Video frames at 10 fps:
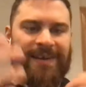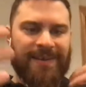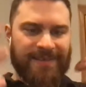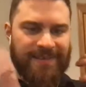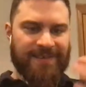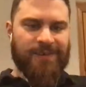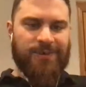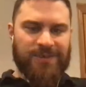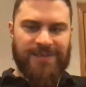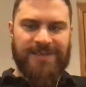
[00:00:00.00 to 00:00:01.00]
the
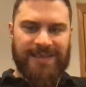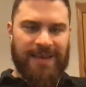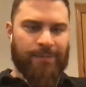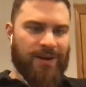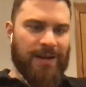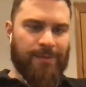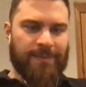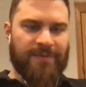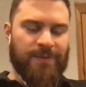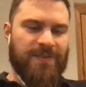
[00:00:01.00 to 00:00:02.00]
solution to that
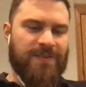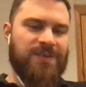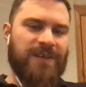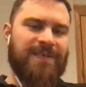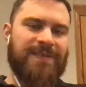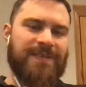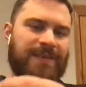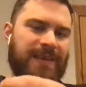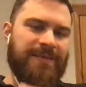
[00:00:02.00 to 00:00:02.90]
problem. So it's just